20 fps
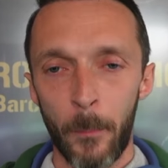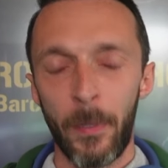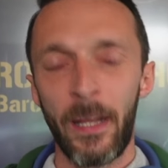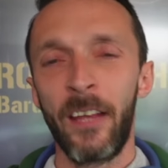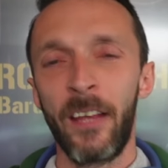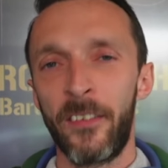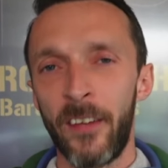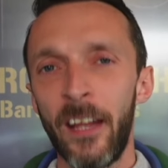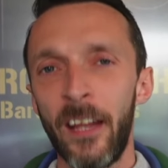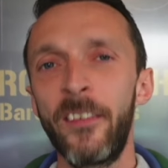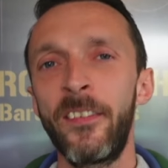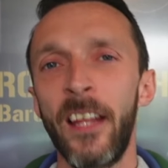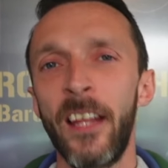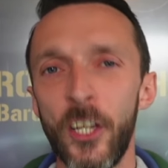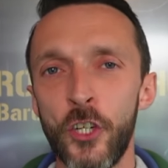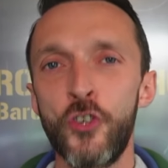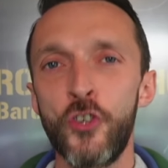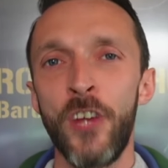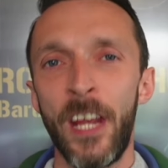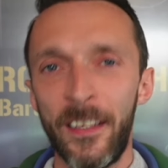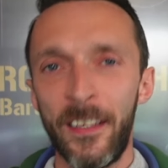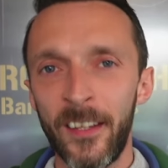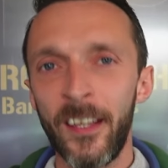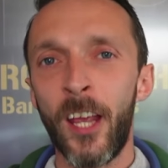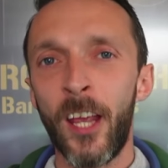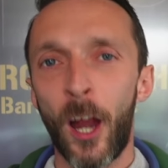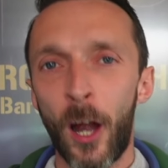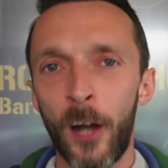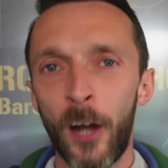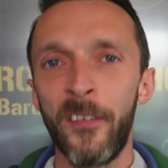Because there is that trading
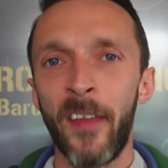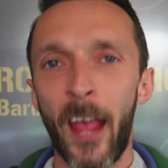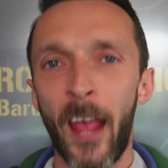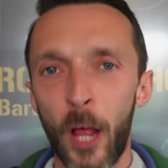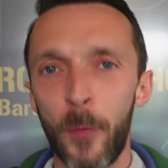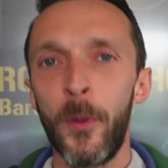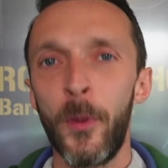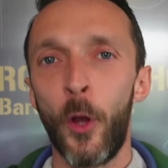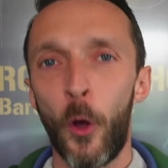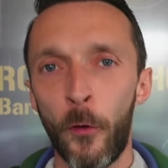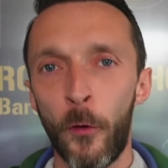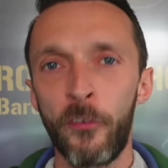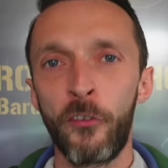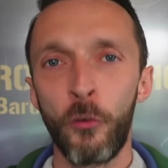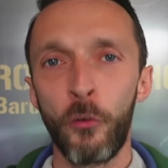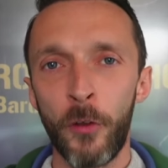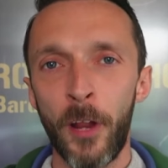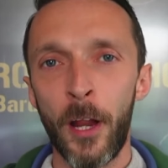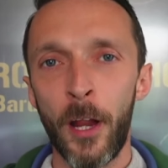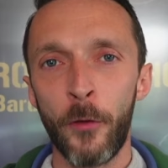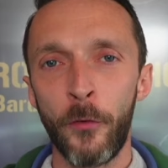card element of Sorare,